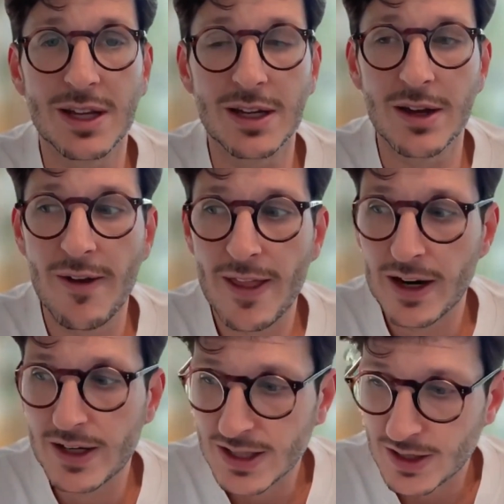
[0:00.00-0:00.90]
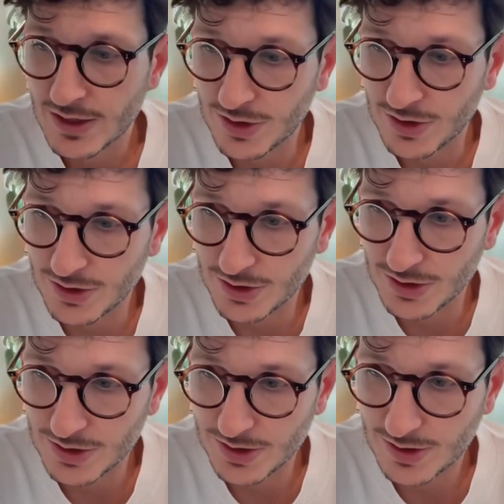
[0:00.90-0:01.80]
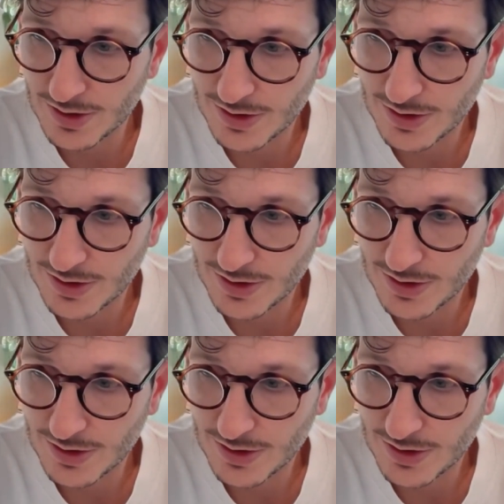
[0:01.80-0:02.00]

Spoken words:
I think the